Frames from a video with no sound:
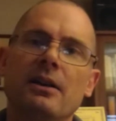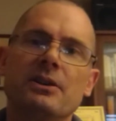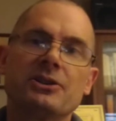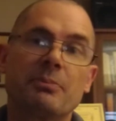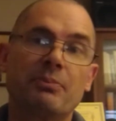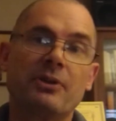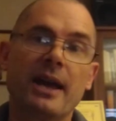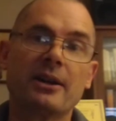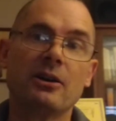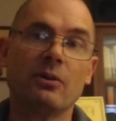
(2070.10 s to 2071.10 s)

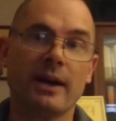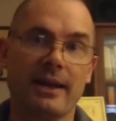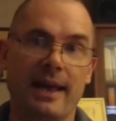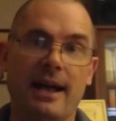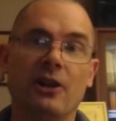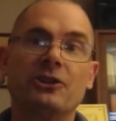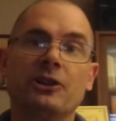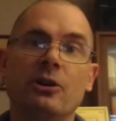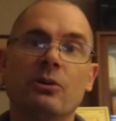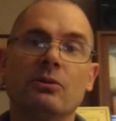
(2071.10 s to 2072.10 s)
Soprano and
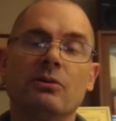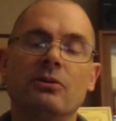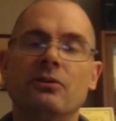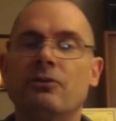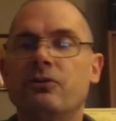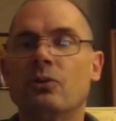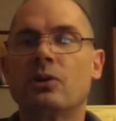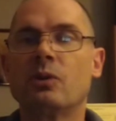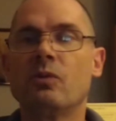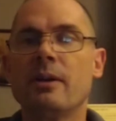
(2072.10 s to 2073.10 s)
alto
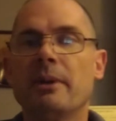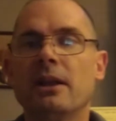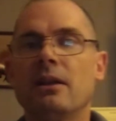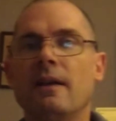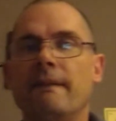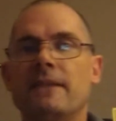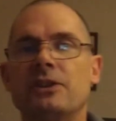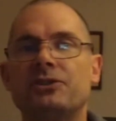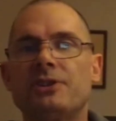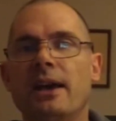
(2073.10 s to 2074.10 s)
for women,
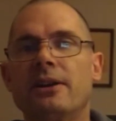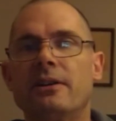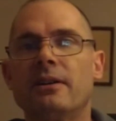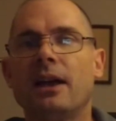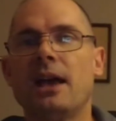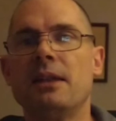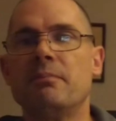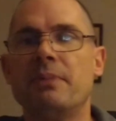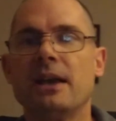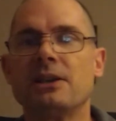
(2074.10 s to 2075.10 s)
tenor
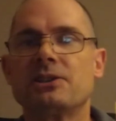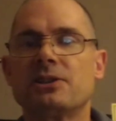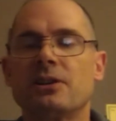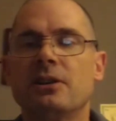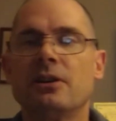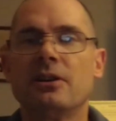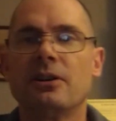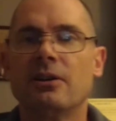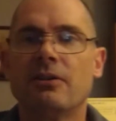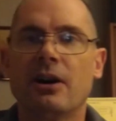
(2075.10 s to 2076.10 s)
and bass
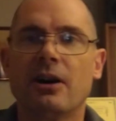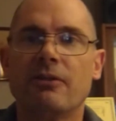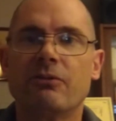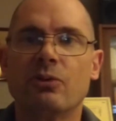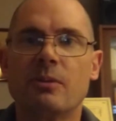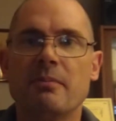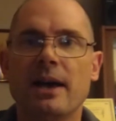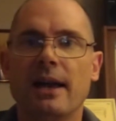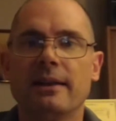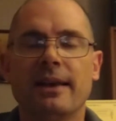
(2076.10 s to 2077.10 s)
for
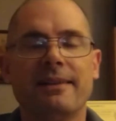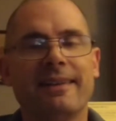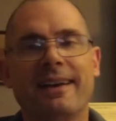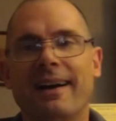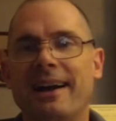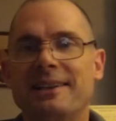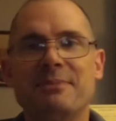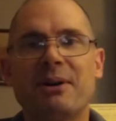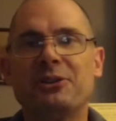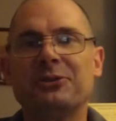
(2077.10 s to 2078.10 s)
men. And I
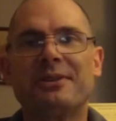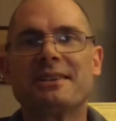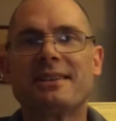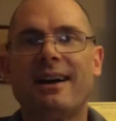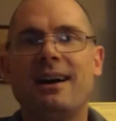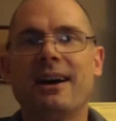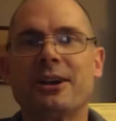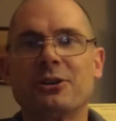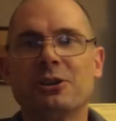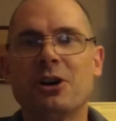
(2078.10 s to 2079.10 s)
keep on doing this high
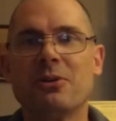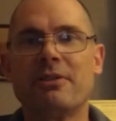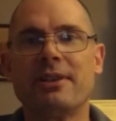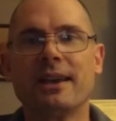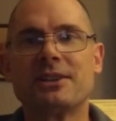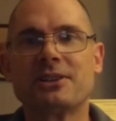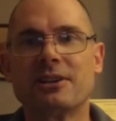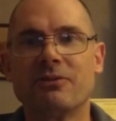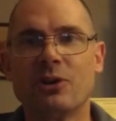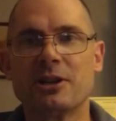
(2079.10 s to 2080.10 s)
or low thing. It's
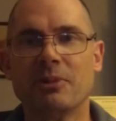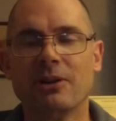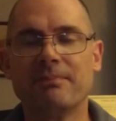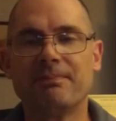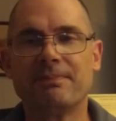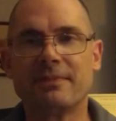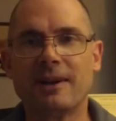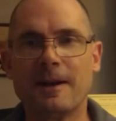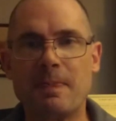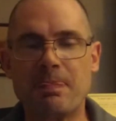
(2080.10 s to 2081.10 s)
unavoidable,
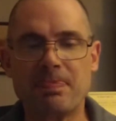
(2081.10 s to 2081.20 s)
right?